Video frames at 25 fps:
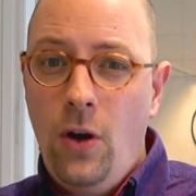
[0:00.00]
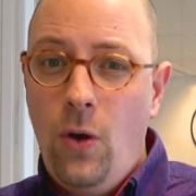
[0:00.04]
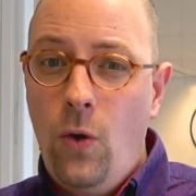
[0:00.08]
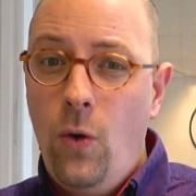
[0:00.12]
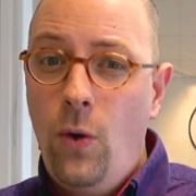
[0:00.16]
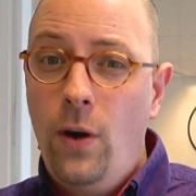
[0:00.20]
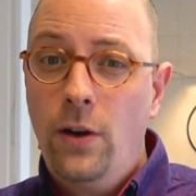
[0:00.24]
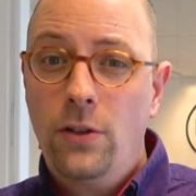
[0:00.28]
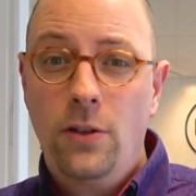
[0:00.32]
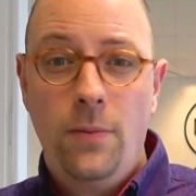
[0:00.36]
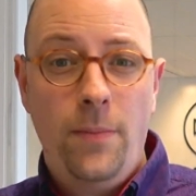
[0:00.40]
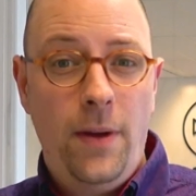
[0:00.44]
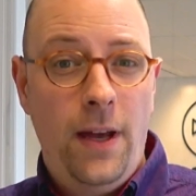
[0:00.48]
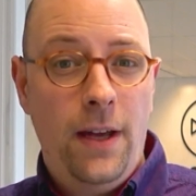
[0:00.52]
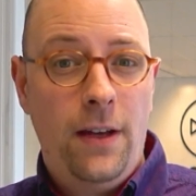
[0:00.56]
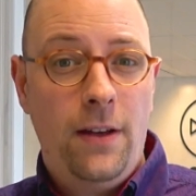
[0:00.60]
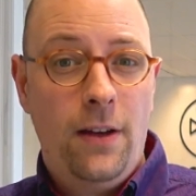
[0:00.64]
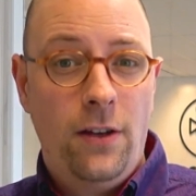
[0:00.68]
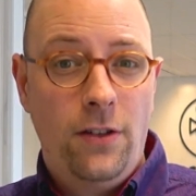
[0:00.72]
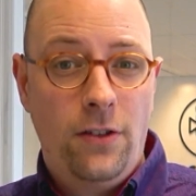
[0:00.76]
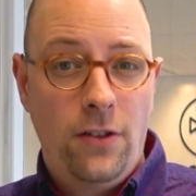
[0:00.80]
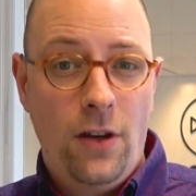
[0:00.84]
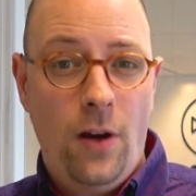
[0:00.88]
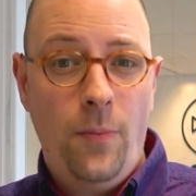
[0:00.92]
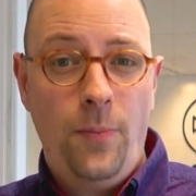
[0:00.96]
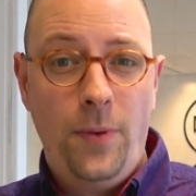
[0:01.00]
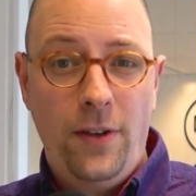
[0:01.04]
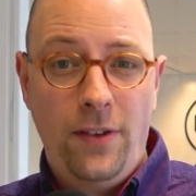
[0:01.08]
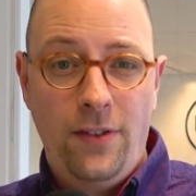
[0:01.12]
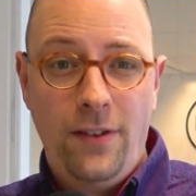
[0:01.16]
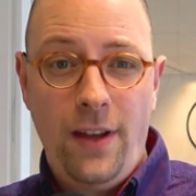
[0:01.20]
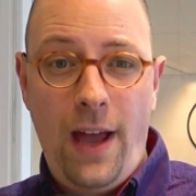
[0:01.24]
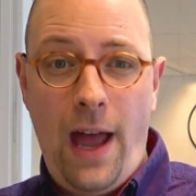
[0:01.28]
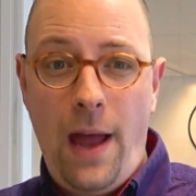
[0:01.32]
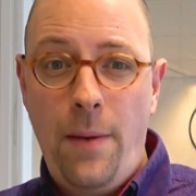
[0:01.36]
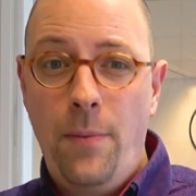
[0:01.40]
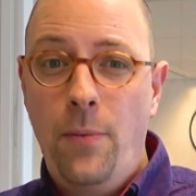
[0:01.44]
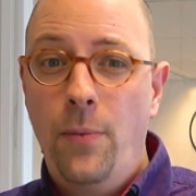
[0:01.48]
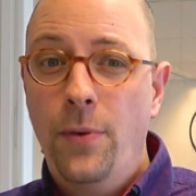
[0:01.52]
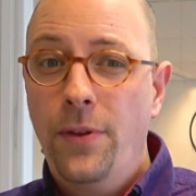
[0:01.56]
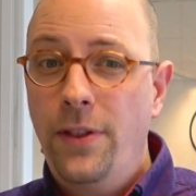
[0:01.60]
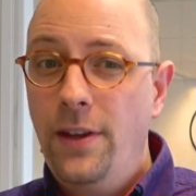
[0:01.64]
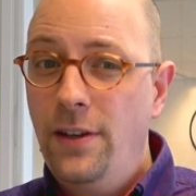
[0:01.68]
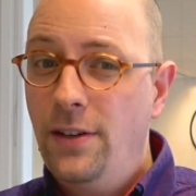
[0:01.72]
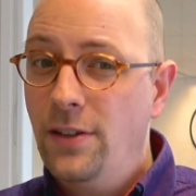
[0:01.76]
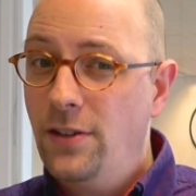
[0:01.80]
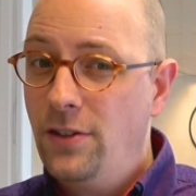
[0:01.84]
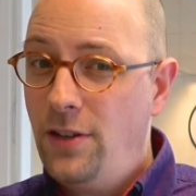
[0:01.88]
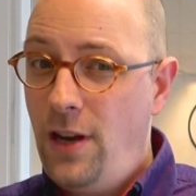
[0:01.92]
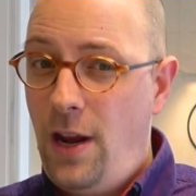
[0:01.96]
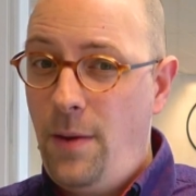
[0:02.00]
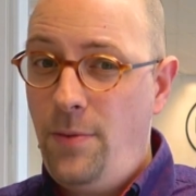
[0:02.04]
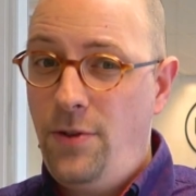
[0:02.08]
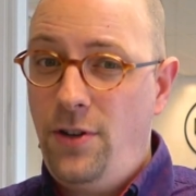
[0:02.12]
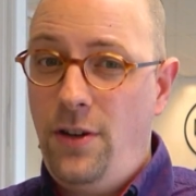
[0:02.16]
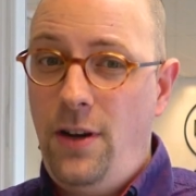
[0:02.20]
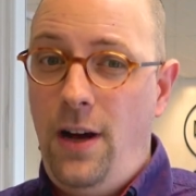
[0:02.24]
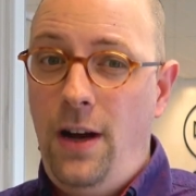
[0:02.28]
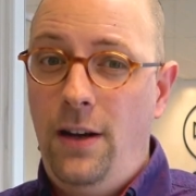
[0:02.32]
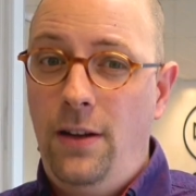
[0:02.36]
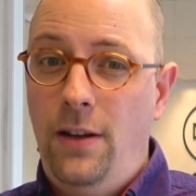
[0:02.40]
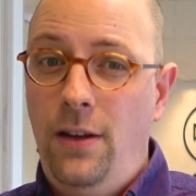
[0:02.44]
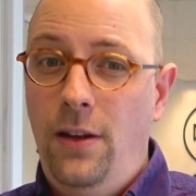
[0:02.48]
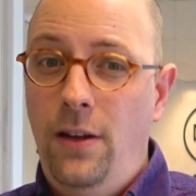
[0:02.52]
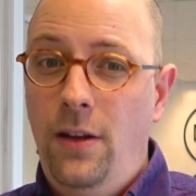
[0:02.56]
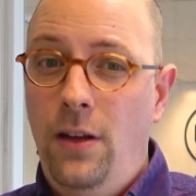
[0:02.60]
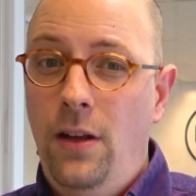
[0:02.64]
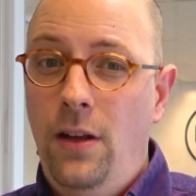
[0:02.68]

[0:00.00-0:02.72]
or to make a jump in time within the same shot.